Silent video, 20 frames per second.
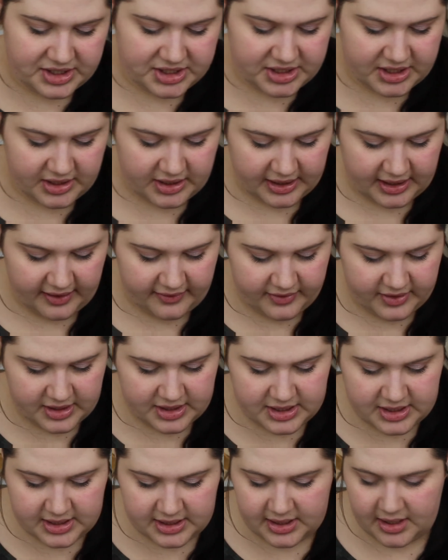sheer
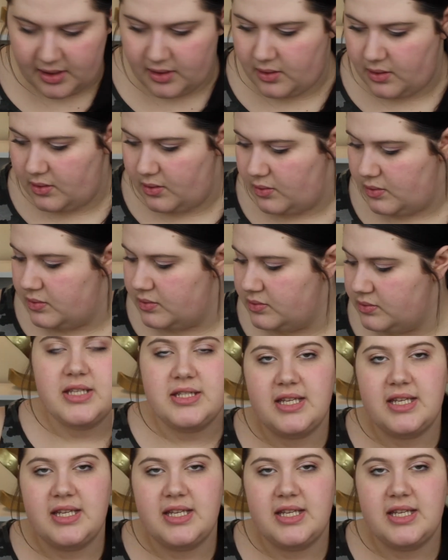coverage, so